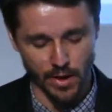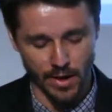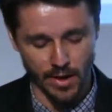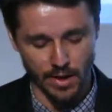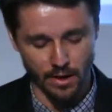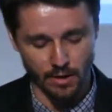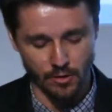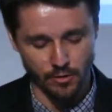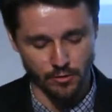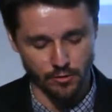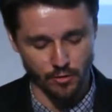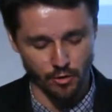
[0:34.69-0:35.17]

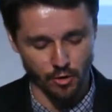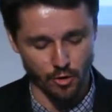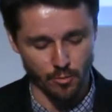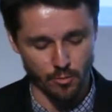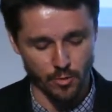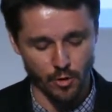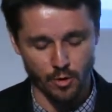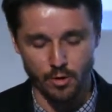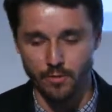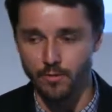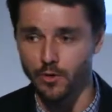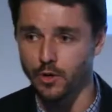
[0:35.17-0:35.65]
at La
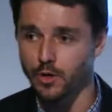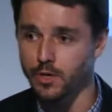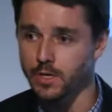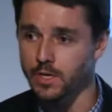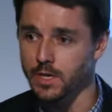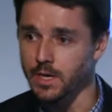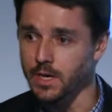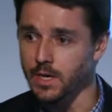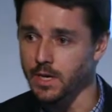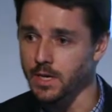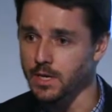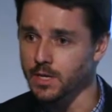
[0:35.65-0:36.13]
Trobe
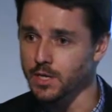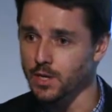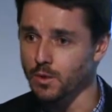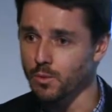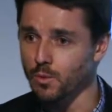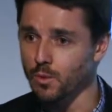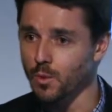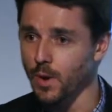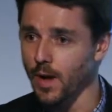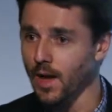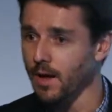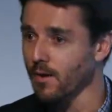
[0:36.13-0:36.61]
University. So
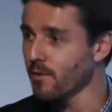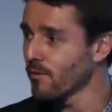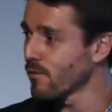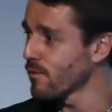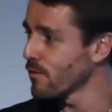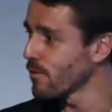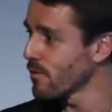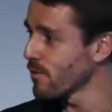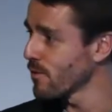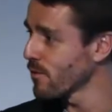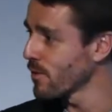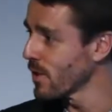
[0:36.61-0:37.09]
we'll have